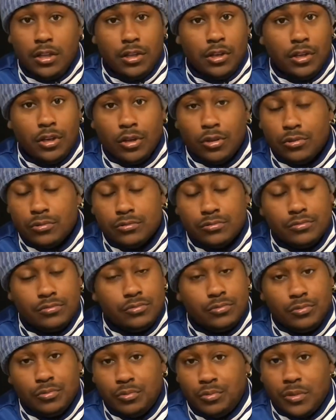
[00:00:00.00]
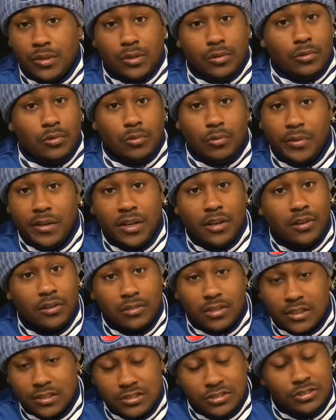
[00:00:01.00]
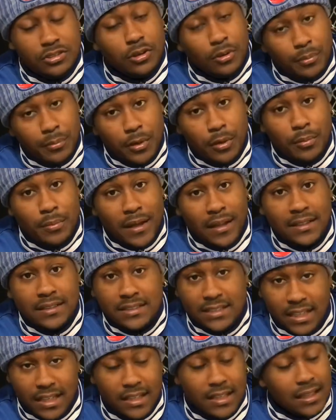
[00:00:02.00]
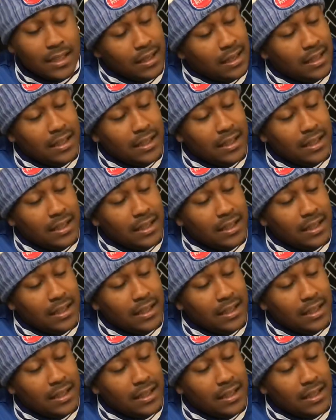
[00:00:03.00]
we know, because Bill Belichick,